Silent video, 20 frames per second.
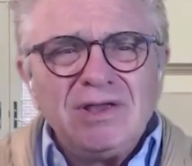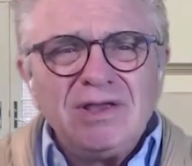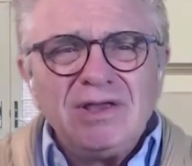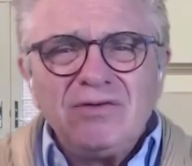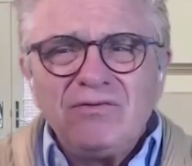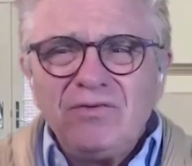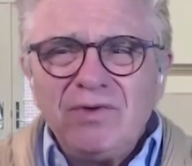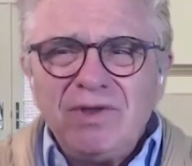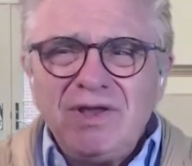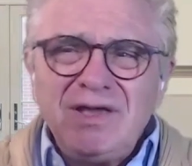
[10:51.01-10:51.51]

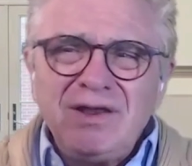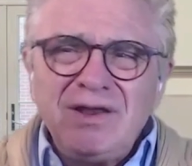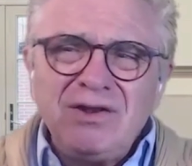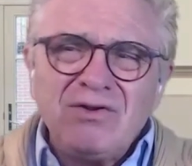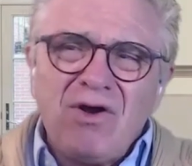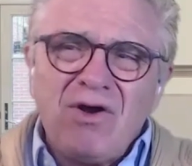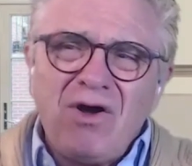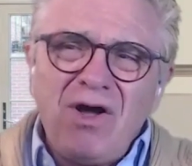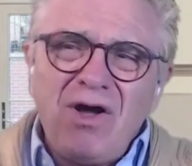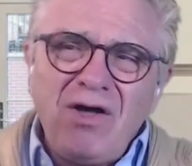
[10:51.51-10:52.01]
if we get an
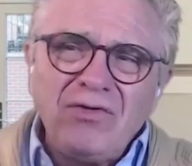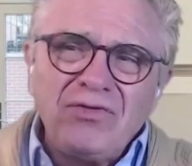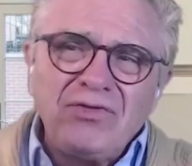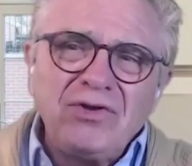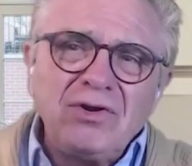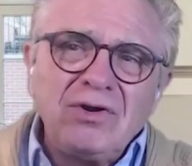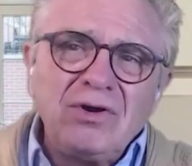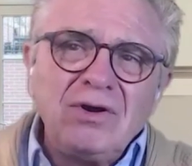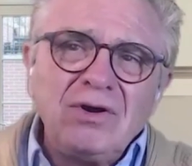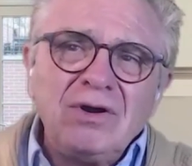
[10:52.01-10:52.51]

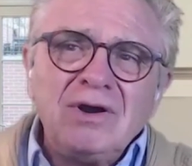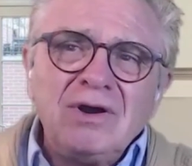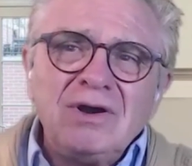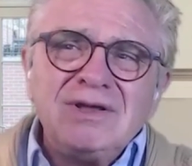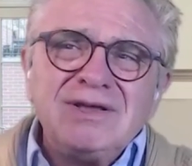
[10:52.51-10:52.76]
author,